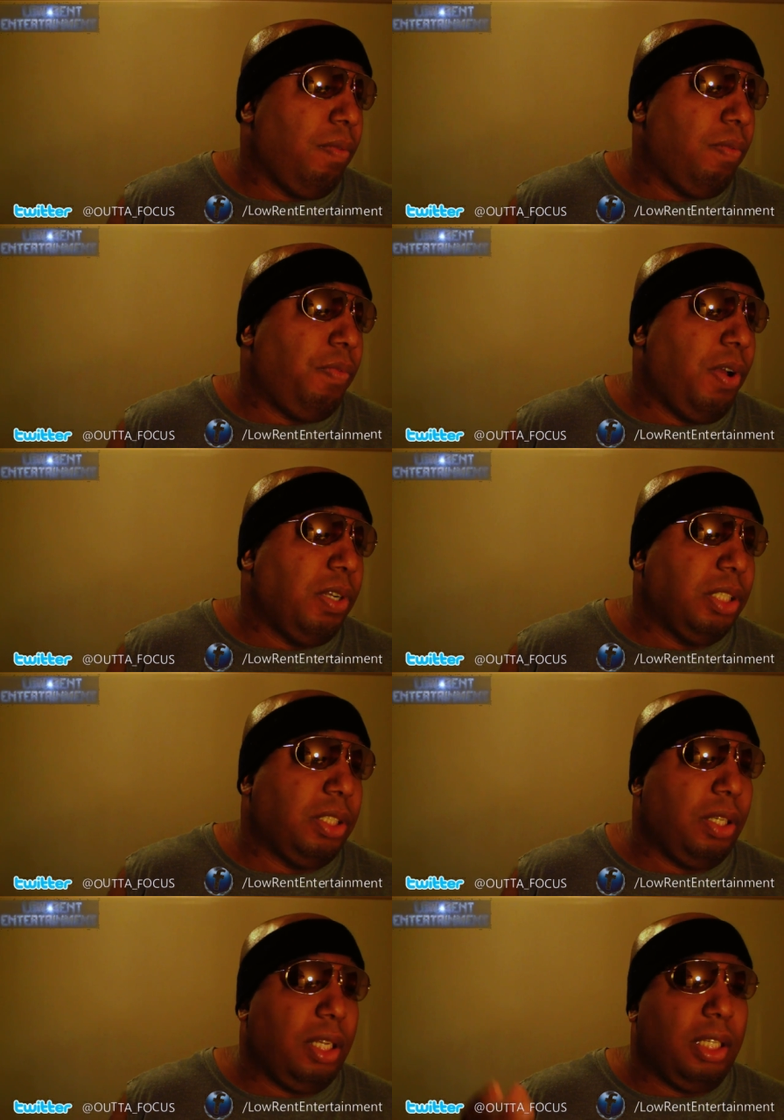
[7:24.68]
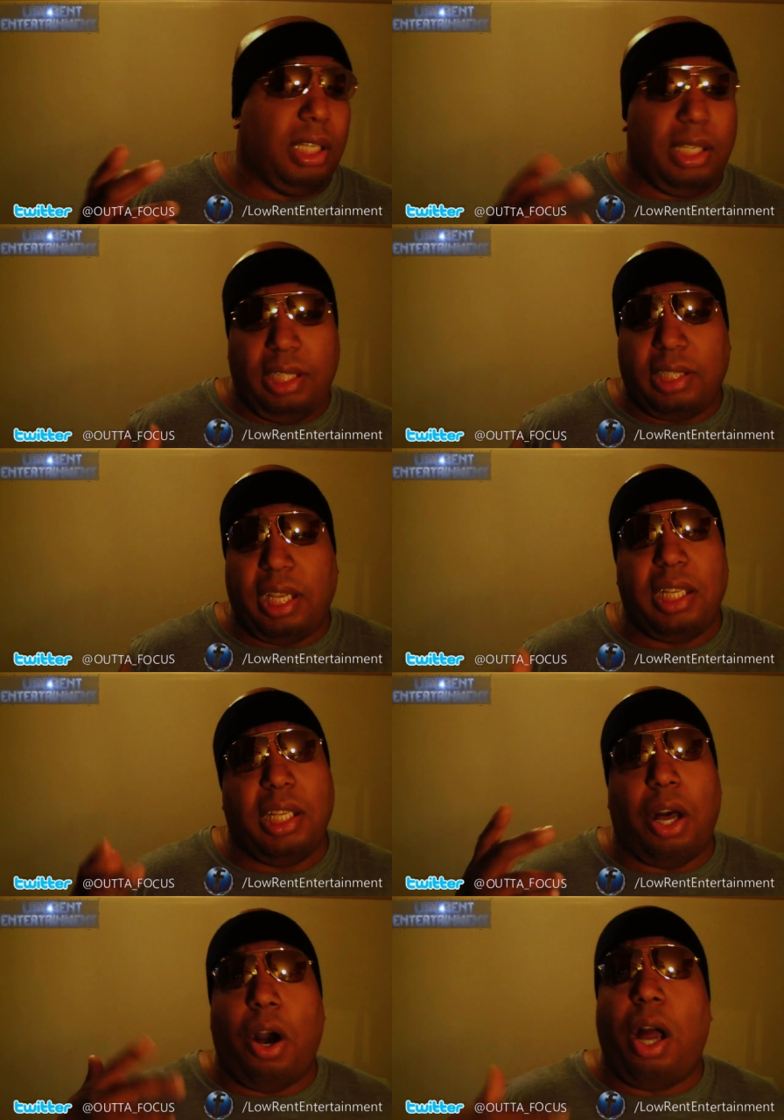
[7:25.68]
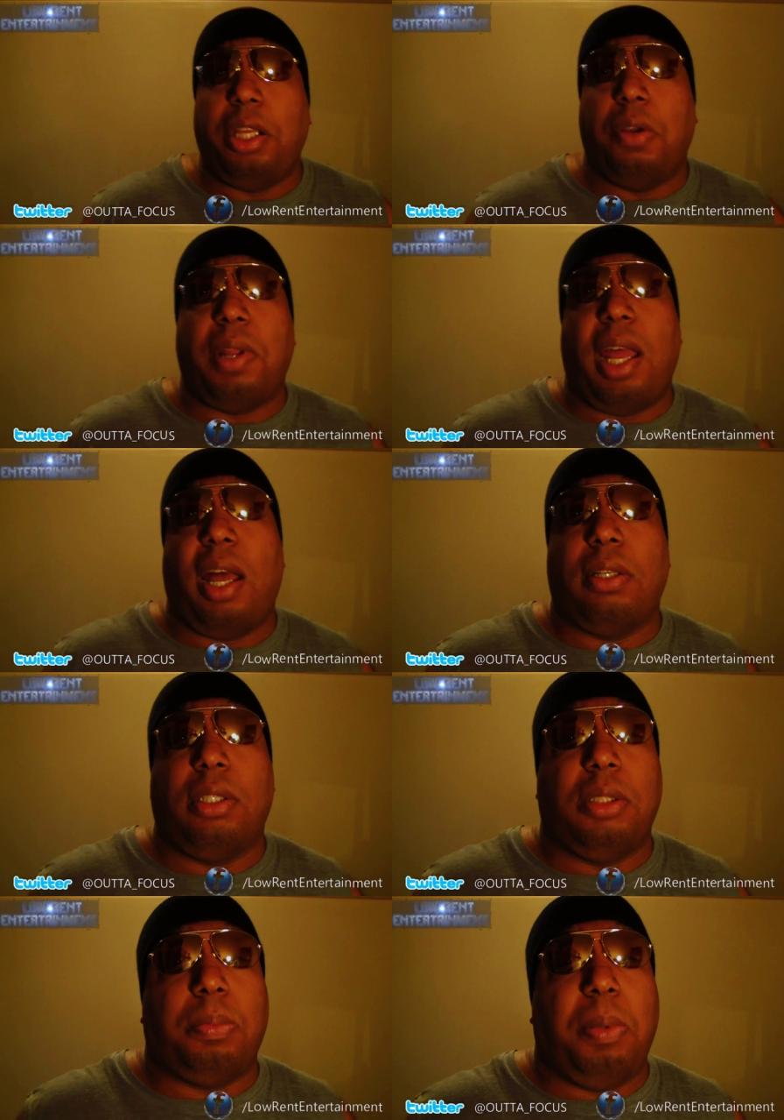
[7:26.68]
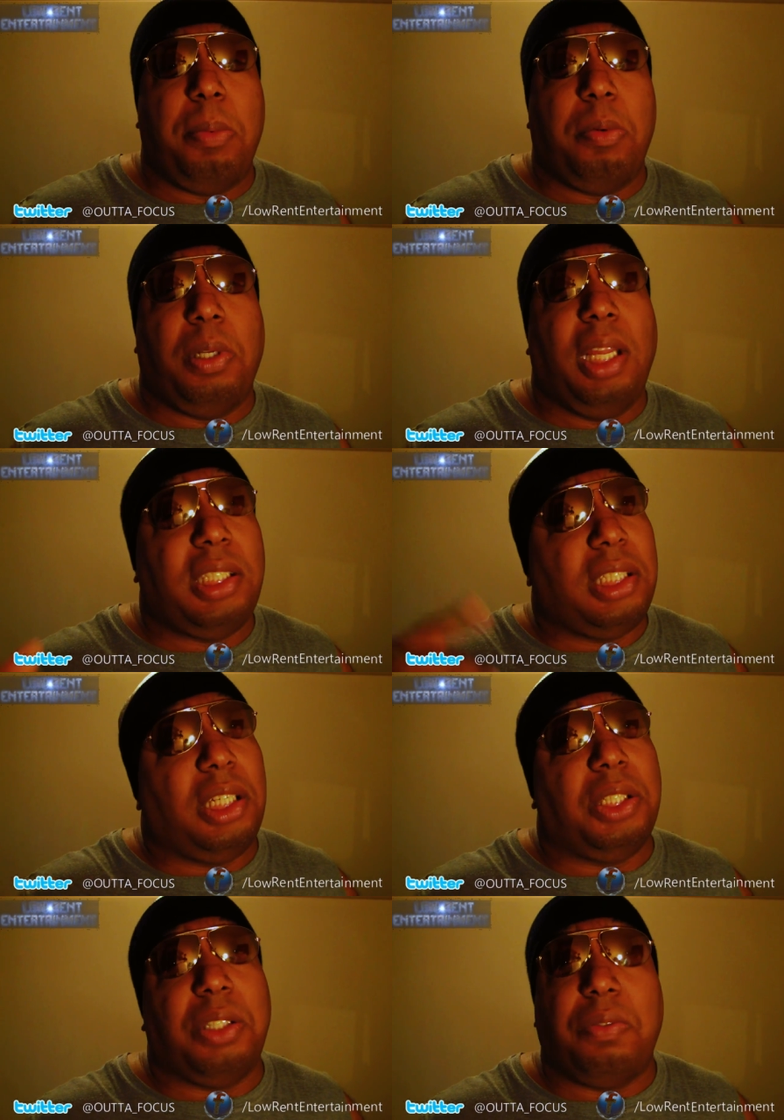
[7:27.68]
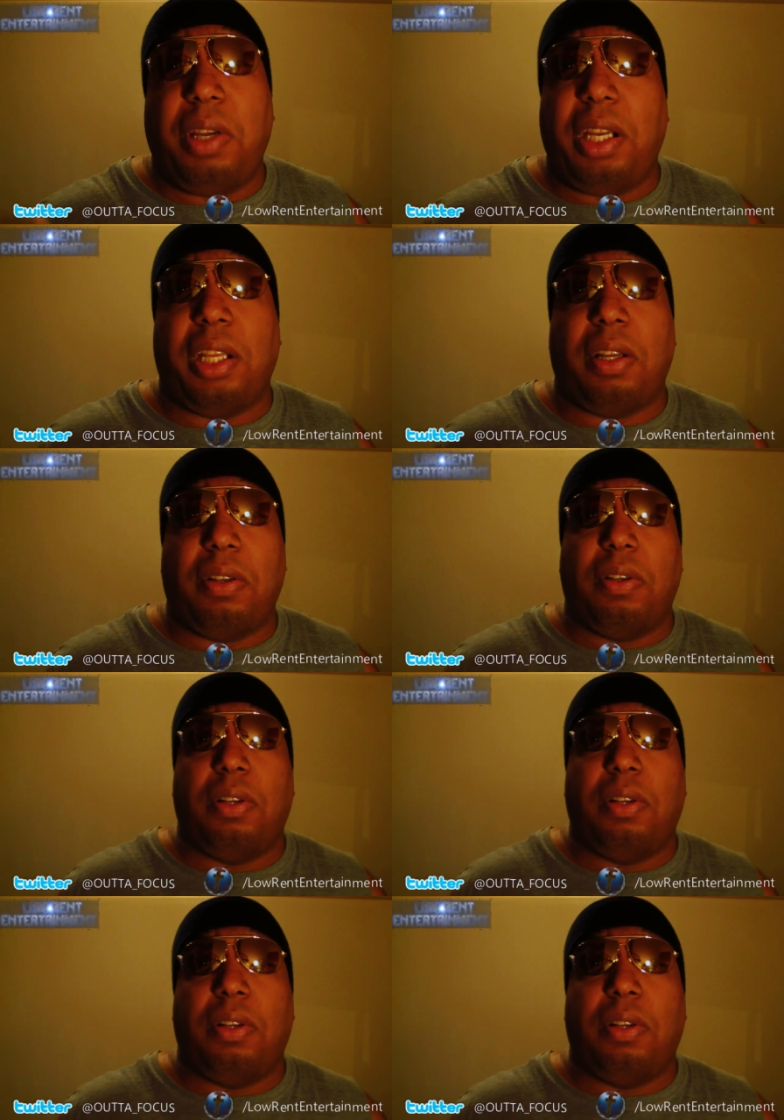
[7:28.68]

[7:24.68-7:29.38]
Focus on at least getting the audio down, because people will listen to good video.